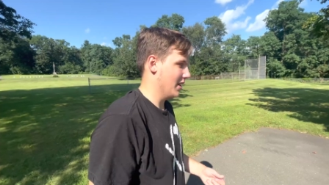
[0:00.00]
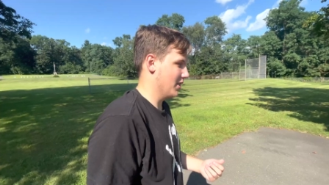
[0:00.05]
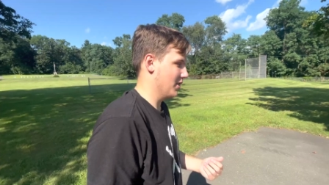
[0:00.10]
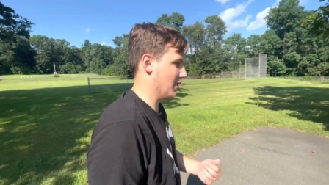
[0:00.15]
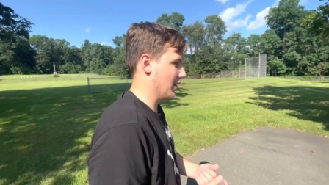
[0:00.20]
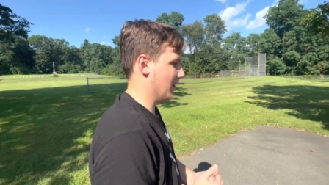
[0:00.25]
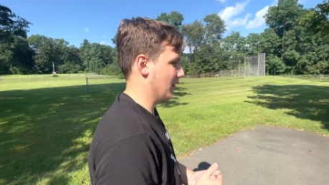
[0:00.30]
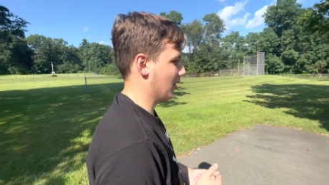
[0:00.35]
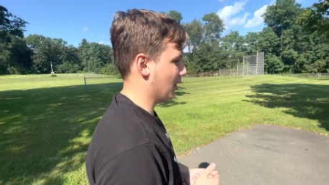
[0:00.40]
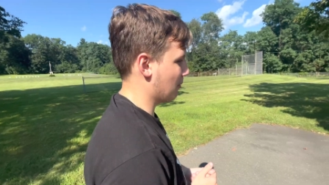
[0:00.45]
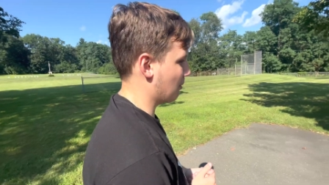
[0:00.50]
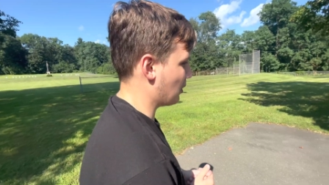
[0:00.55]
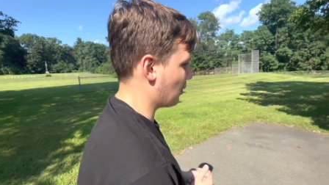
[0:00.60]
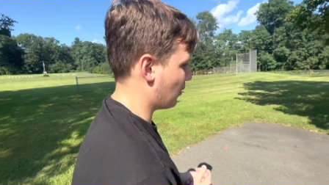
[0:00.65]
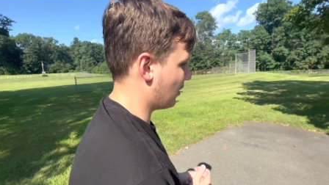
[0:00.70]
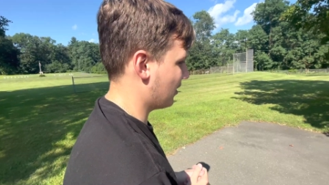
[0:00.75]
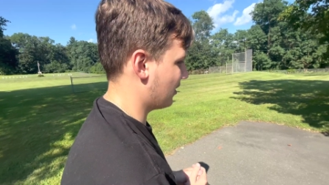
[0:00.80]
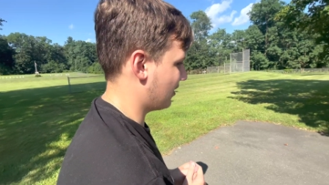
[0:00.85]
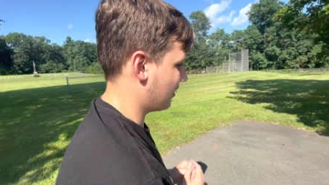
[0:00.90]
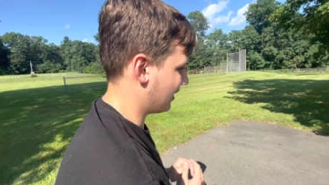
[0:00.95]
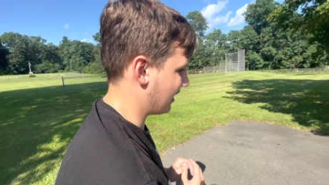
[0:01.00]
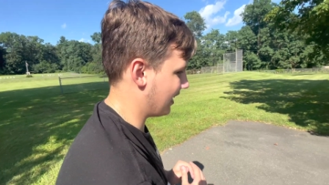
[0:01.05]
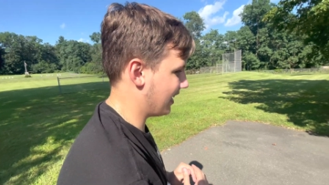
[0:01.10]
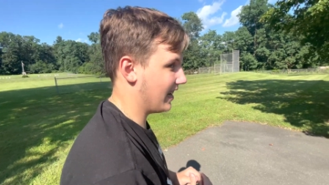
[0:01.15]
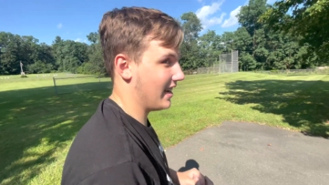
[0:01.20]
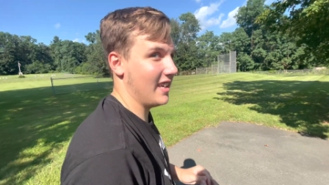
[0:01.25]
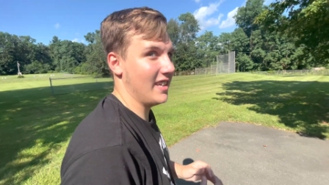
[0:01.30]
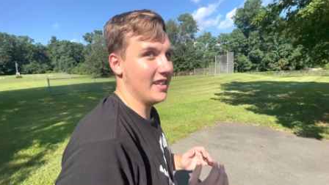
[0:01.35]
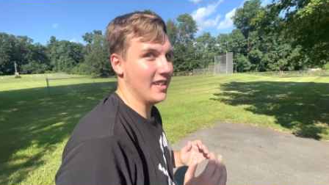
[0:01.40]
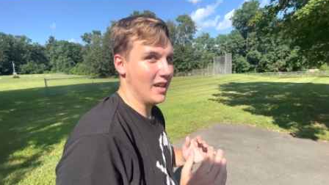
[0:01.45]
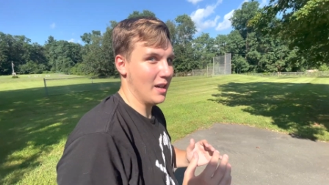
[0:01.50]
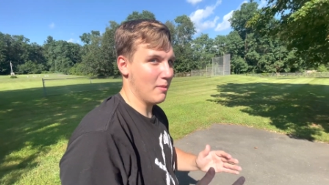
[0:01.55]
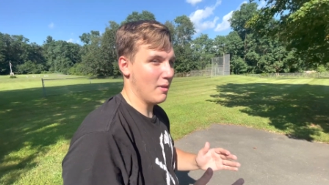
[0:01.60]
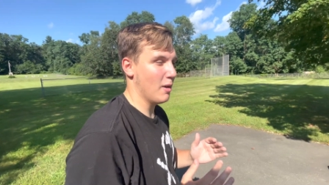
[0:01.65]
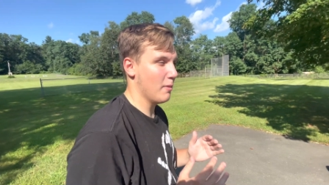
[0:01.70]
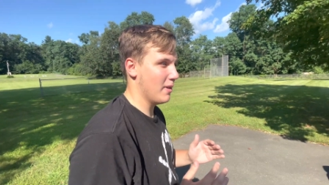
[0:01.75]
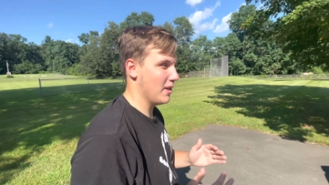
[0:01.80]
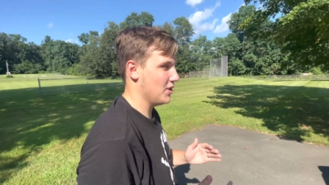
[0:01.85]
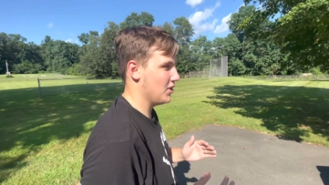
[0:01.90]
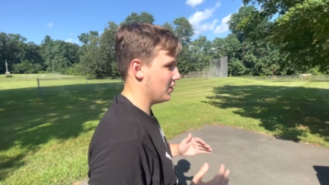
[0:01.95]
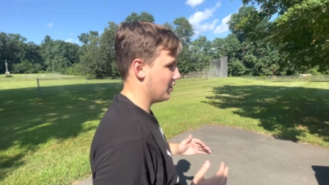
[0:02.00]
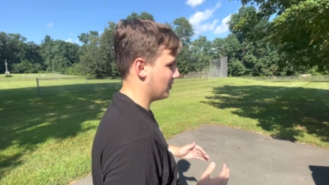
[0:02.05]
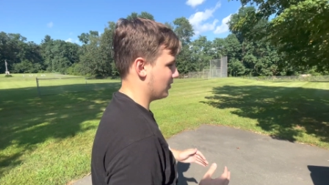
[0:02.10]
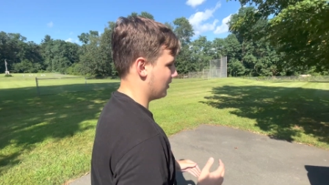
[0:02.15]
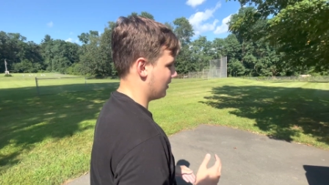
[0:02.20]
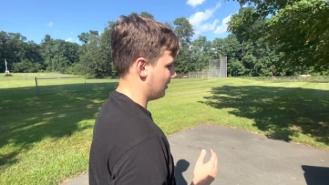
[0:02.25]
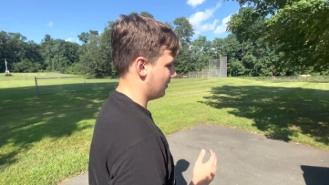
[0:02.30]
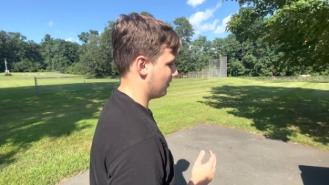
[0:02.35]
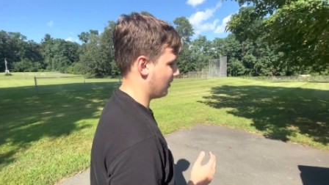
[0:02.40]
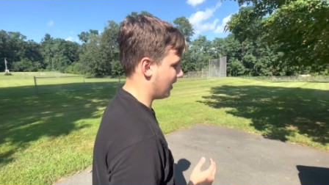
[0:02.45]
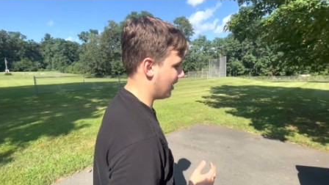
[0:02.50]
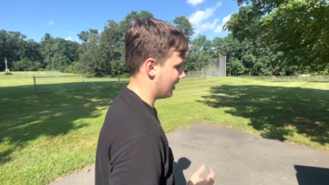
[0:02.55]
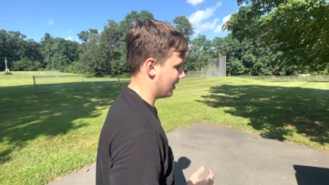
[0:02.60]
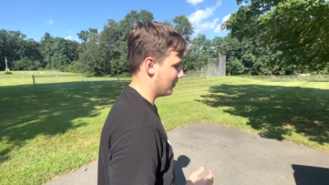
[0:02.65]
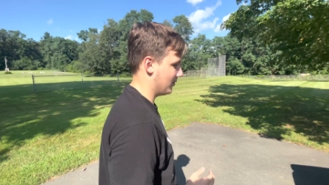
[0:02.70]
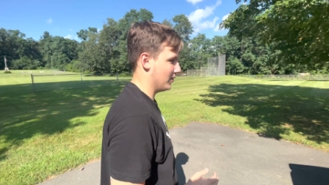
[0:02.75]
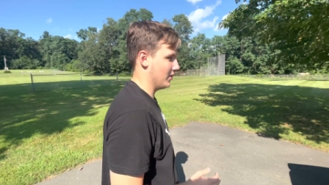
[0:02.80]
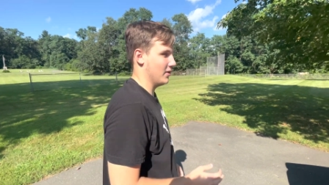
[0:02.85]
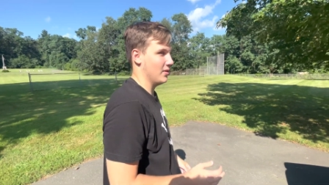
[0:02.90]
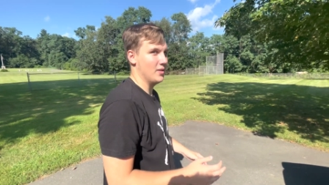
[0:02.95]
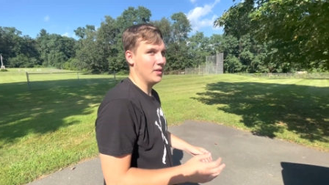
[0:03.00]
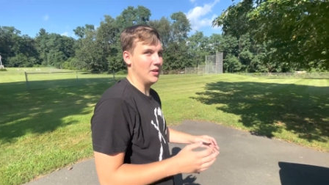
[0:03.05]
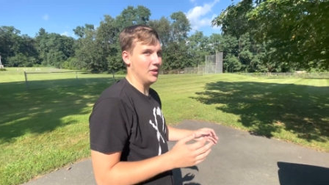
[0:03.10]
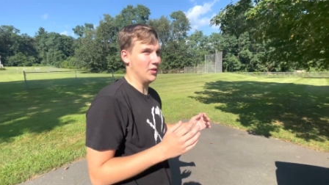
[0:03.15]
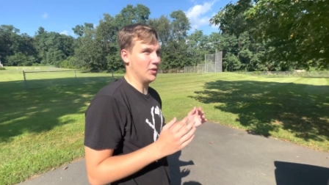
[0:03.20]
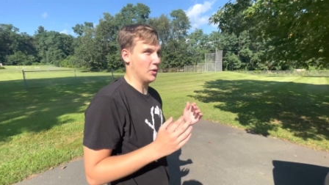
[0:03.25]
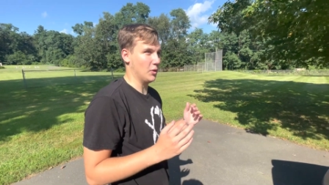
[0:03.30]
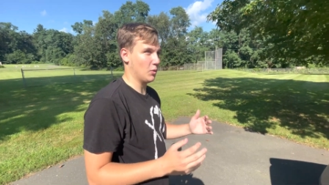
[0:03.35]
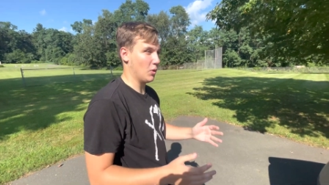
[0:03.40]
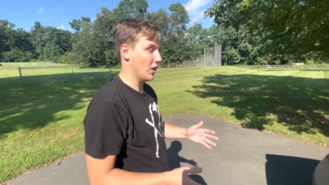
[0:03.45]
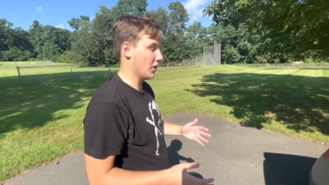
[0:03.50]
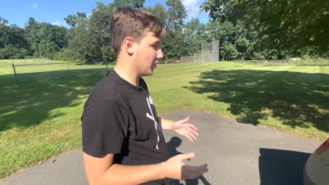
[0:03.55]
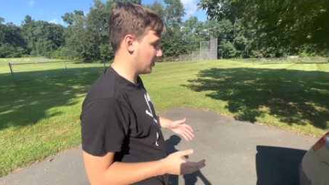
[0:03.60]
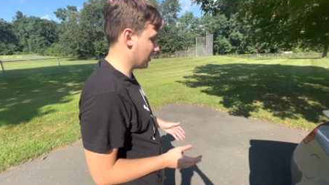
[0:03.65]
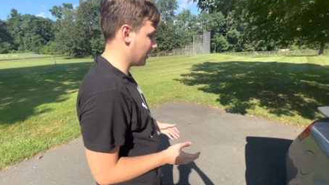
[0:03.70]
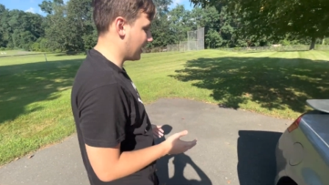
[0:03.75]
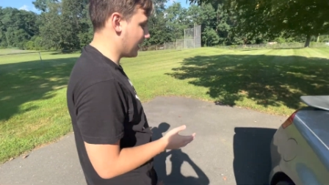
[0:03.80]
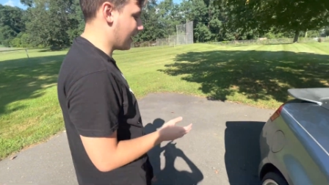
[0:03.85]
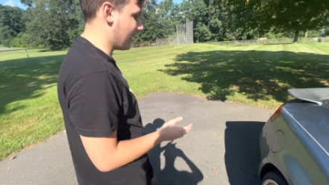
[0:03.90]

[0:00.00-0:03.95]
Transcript: So the number one thing I hate about my G35 is the rust that it